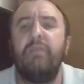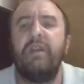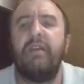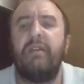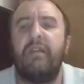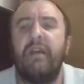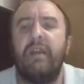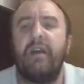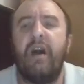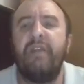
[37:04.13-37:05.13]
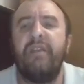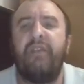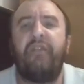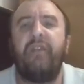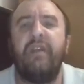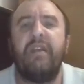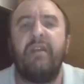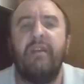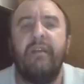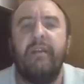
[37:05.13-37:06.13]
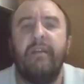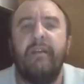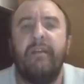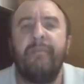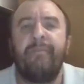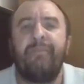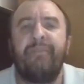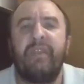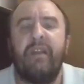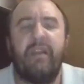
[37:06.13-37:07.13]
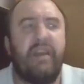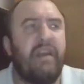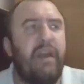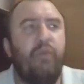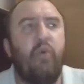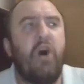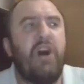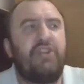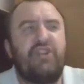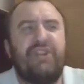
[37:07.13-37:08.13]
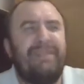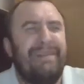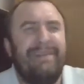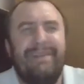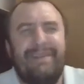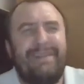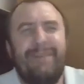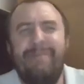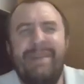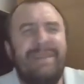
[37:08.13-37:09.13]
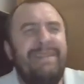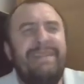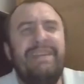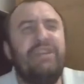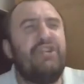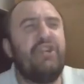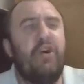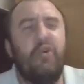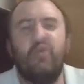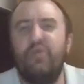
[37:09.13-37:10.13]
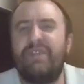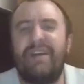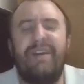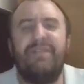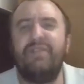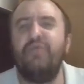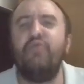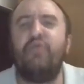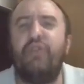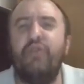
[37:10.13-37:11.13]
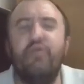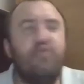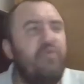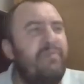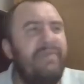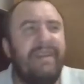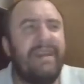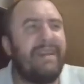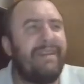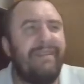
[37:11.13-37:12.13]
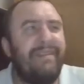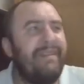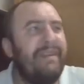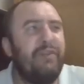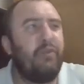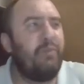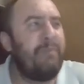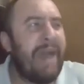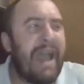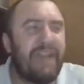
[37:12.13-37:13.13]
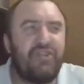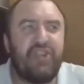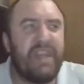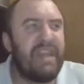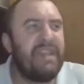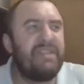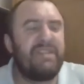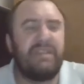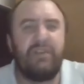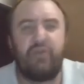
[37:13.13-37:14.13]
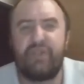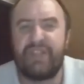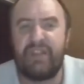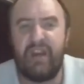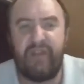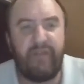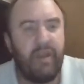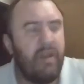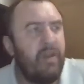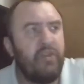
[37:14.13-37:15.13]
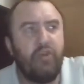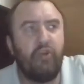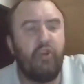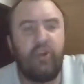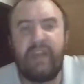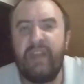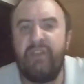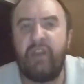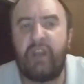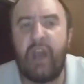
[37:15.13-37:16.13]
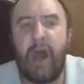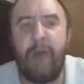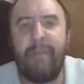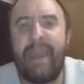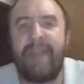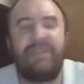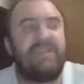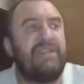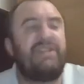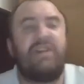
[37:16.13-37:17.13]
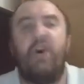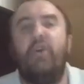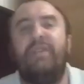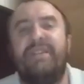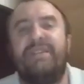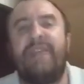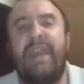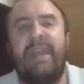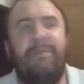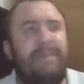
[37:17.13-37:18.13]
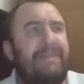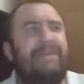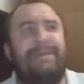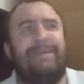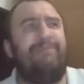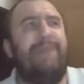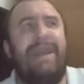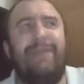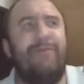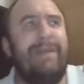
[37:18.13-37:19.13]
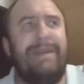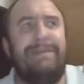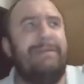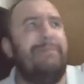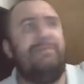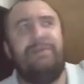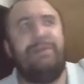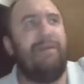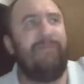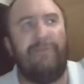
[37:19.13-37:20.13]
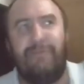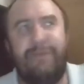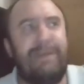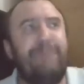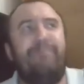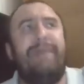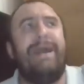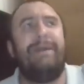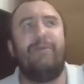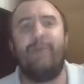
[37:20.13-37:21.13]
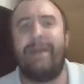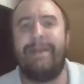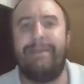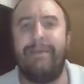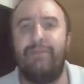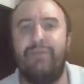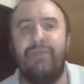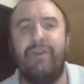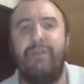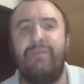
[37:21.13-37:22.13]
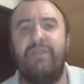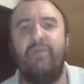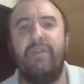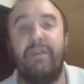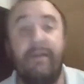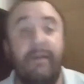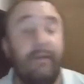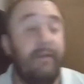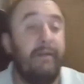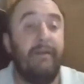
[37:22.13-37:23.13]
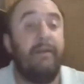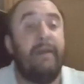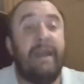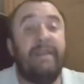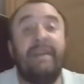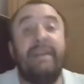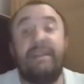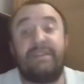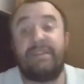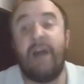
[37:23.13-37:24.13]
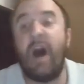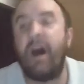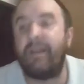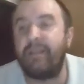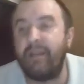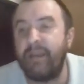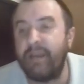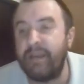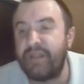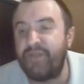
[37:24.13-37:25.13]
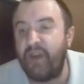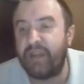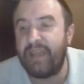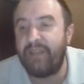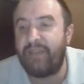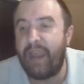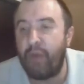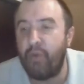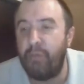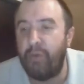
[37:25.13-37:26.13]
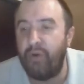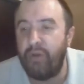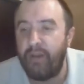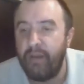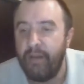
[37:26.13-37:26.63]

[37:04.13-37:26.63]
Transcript: mean? Like, honestly. Like, I watch some indie shows on YouTube, like little matches, little stuff. You look in the comments, it's all the same. This is better than WWE, better than WWE. And it's not. Like, it's fucking terrible.